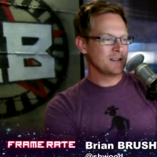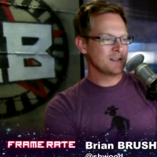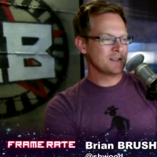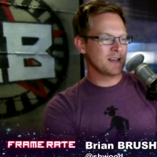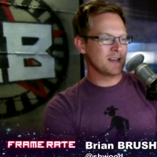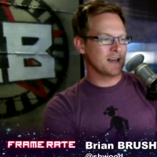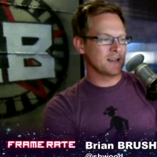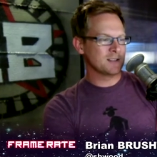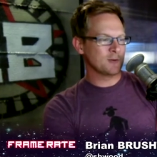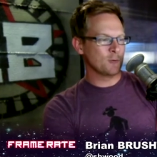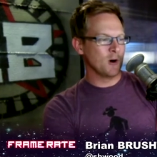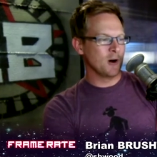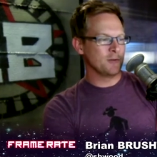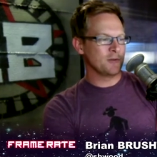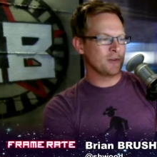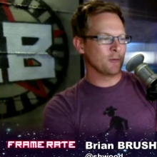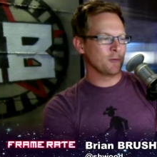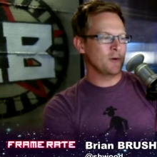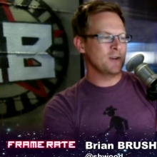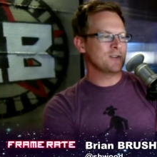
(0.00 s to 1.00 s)
says,
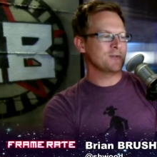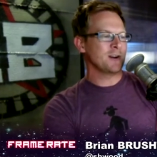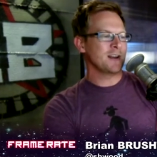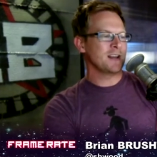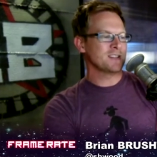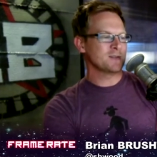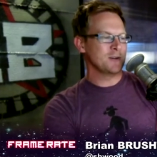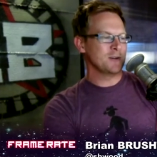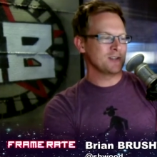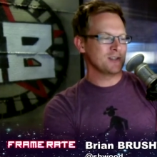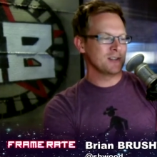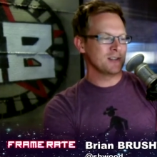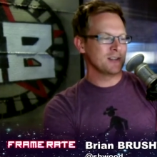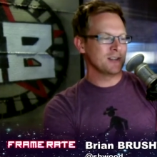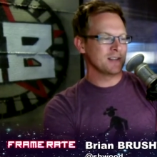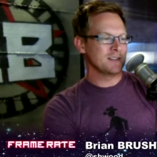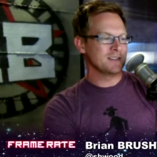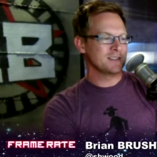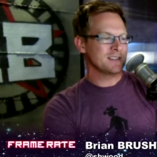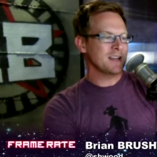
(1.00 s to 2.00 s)
quote, the
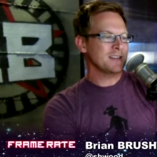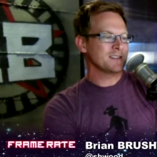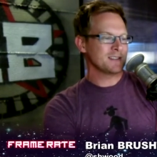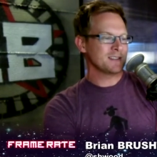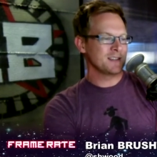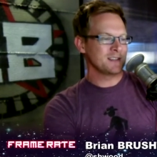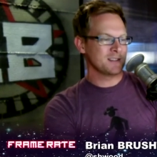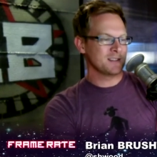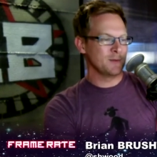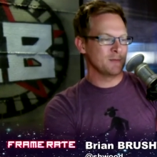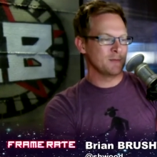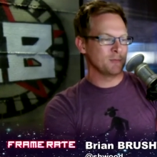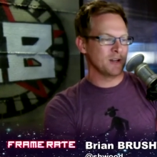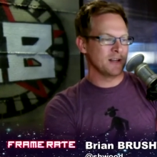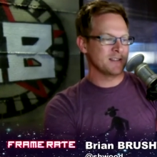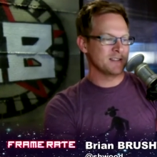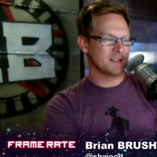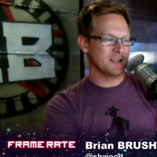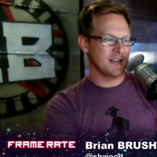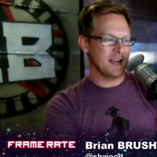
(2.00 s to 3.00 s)
retransmission consent system in
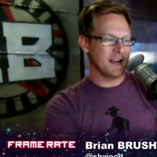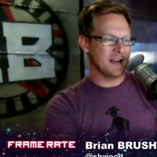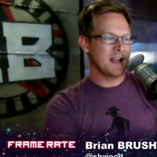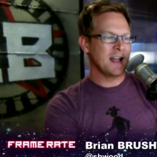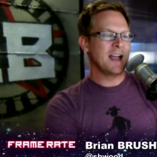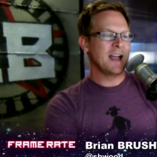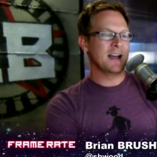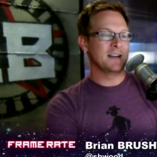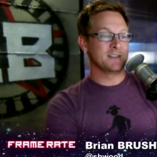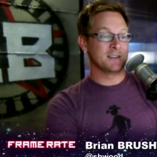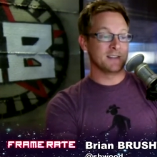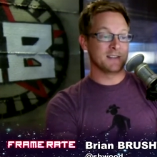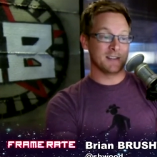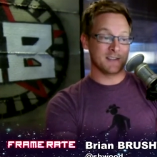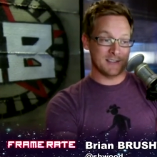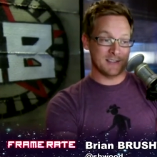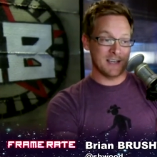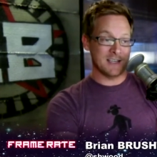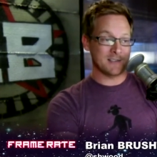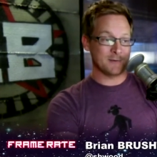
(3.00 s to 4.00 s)
place today has a
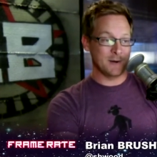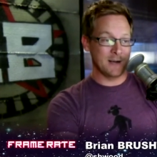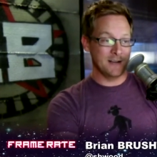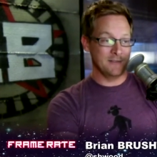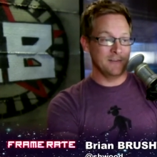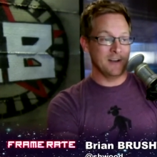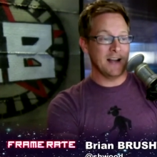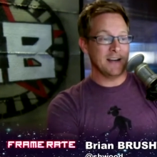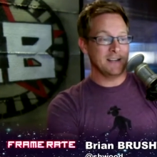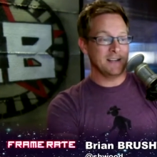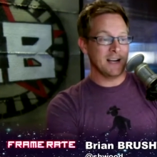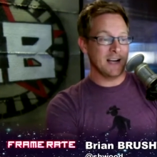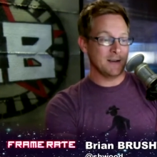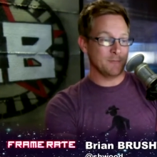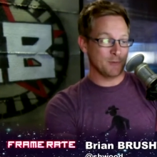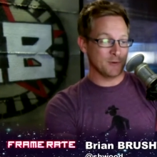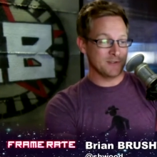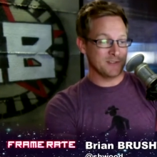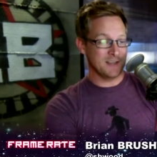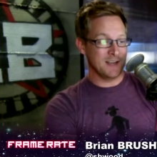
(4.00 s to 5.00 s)
success rate of
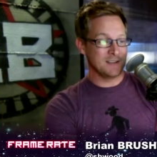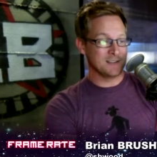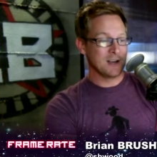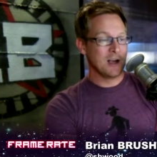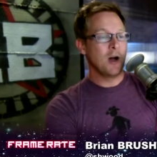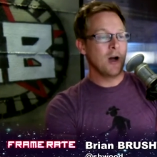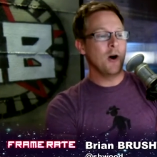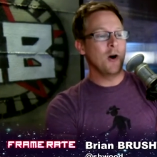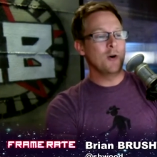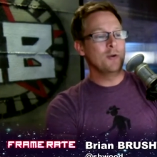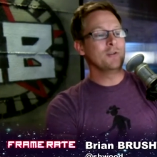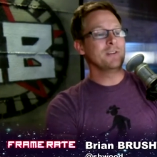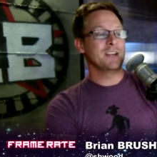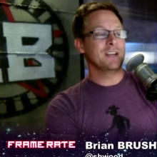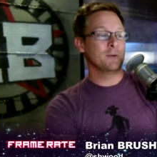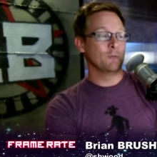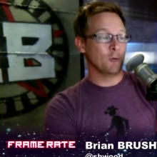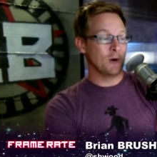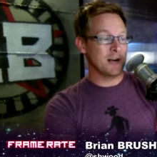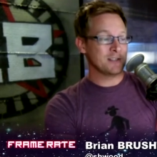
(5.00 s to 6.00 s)
99%.
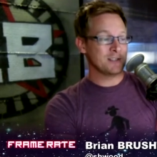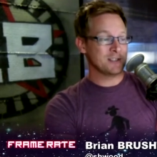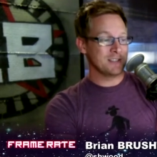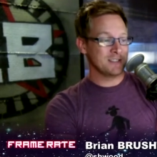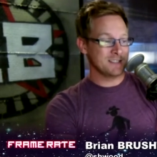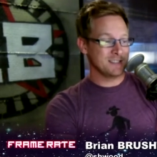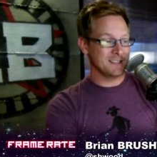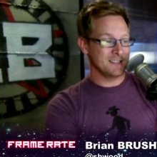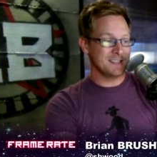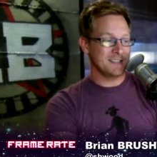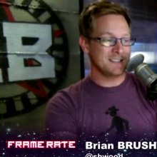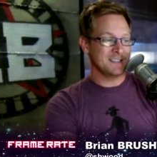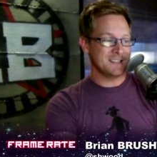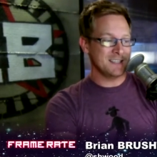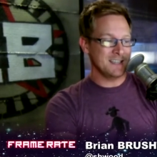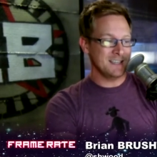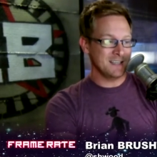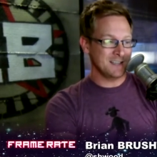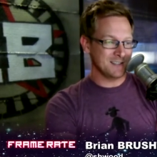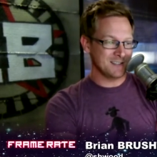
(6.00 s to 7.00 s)
Only in Washington,
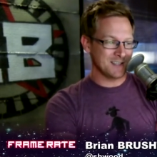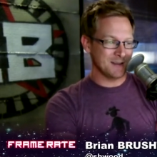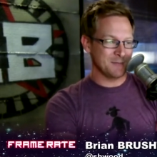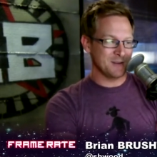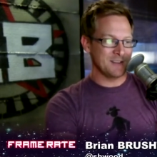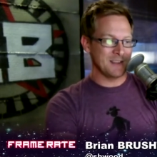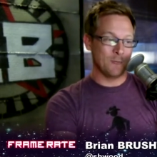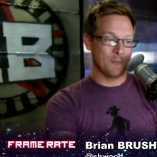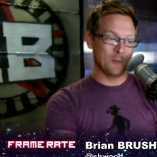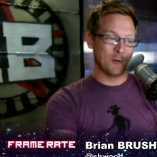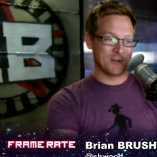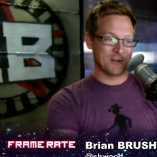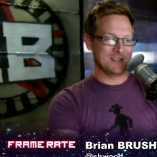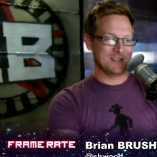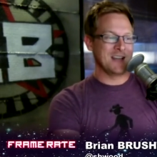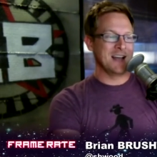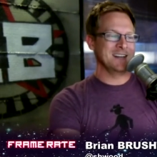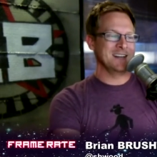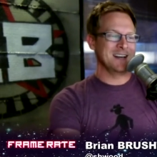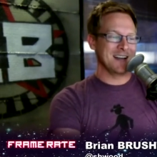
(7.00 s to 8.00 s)
D.C. can something that
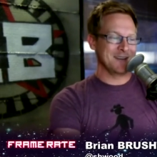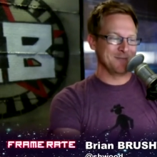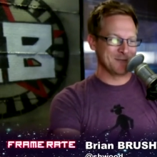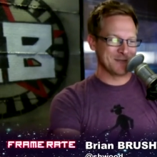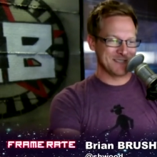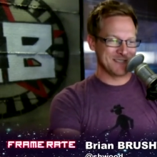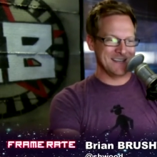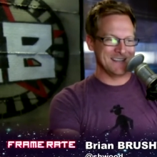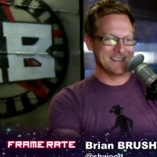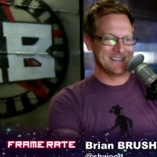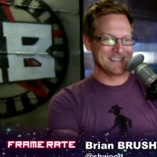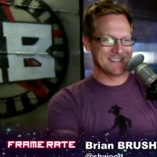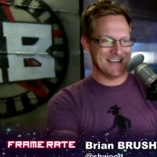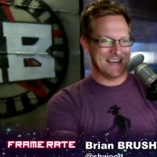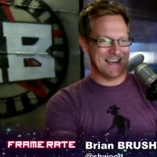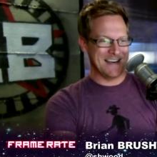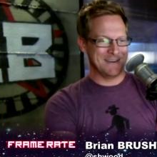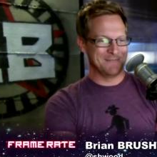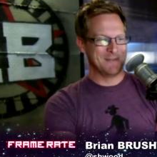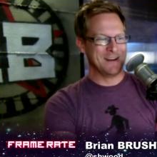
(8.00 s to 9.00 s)
works 99% of the
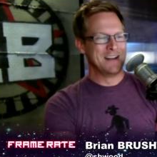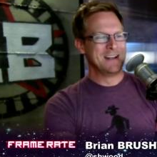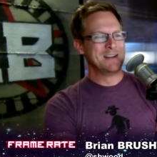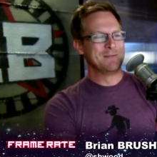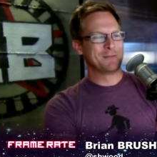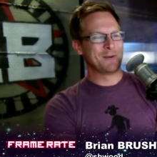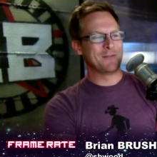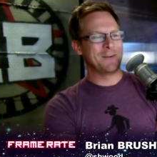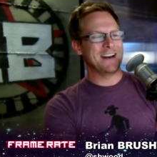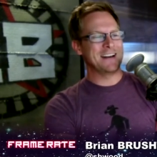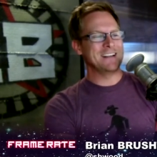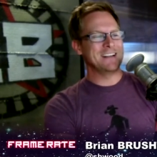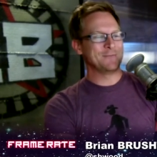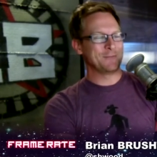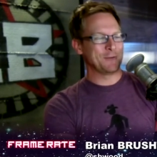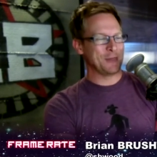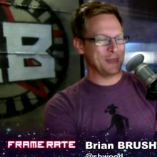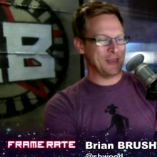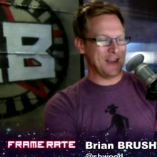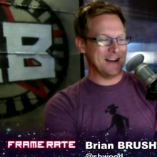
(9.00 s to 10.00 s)
time,
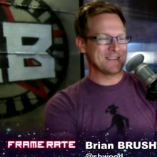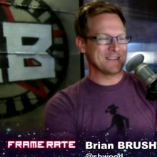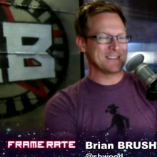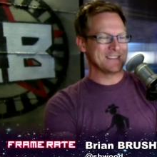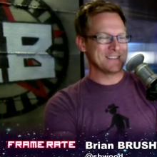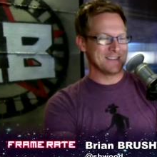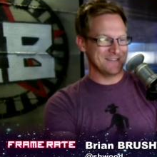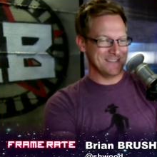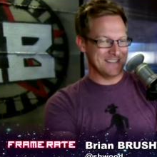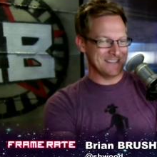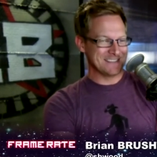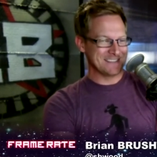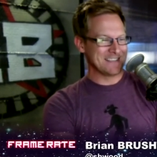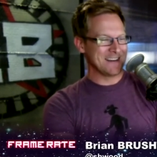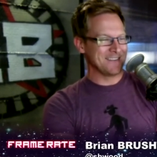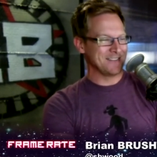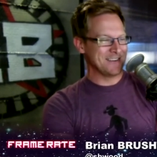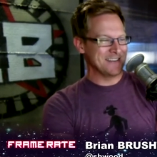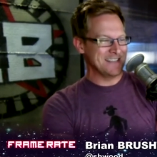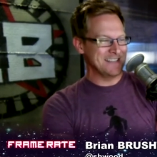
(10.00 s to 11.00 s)
providing for thousands of
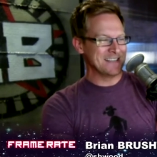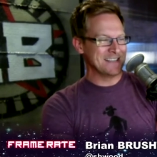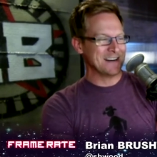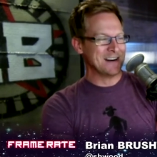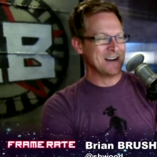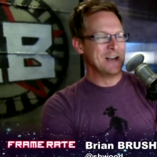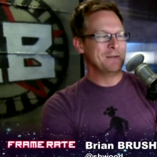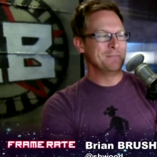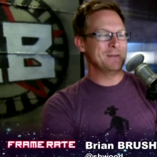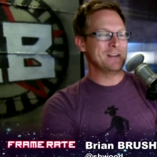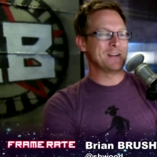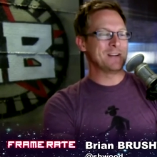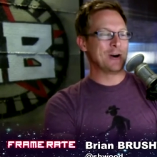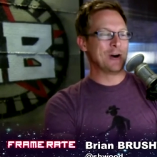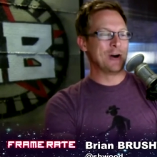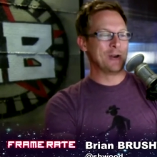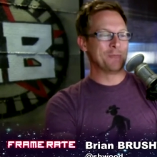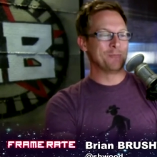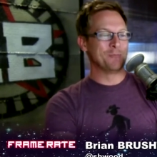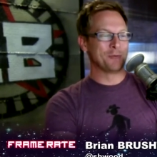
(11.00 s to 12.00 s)
deals every year, be
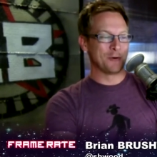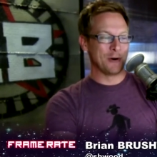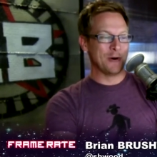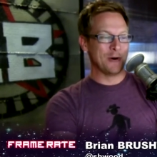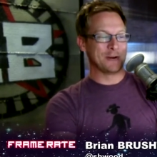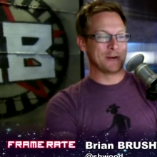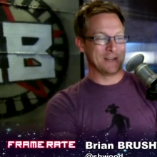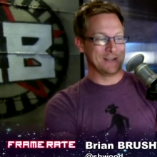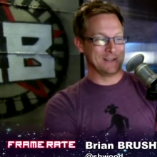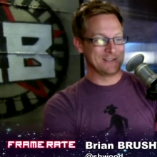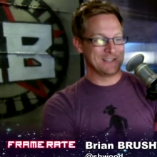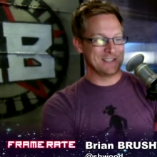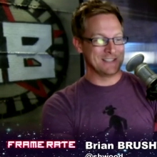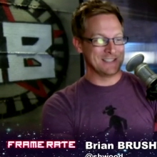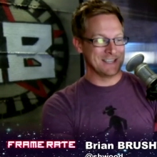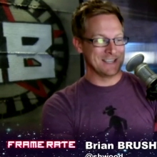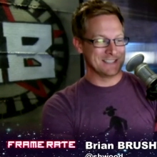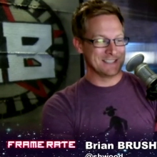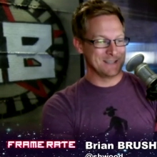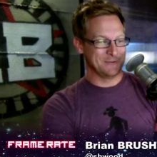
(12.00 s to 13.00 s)
called broken,
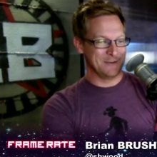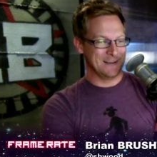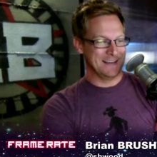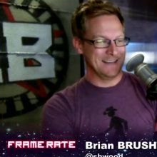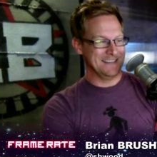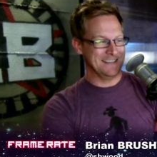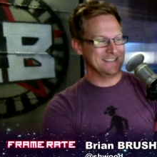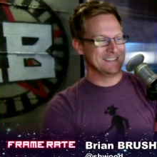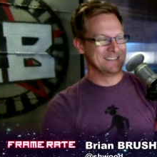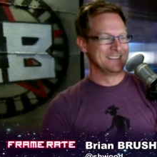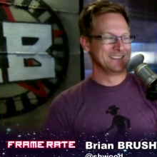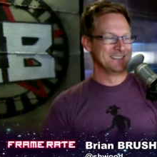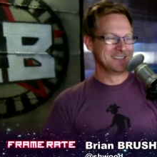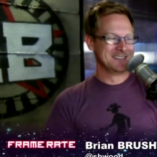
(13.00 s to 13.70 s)
she testified.